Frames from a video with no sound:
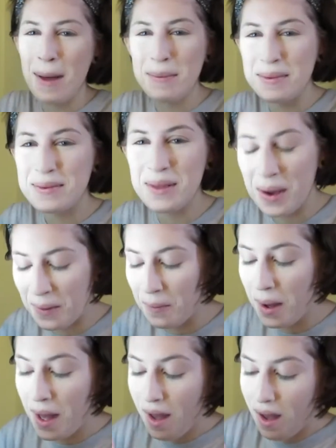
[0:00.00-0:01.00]
So
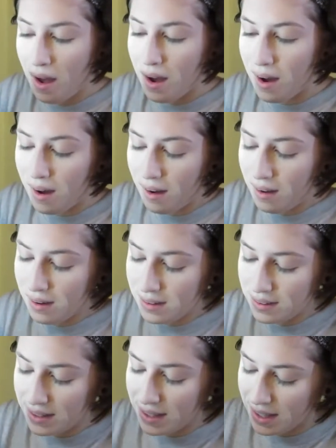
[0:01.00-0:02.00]

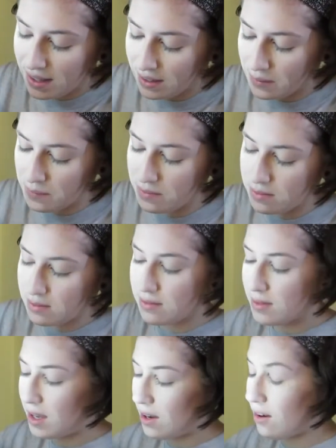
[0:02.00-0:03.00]
ugly.
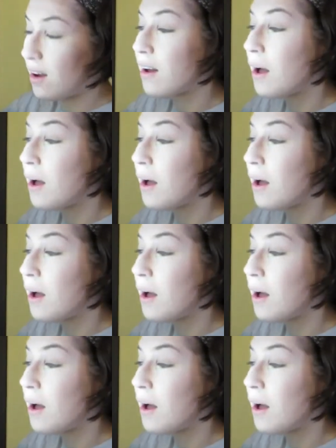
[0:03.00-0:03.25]
Here I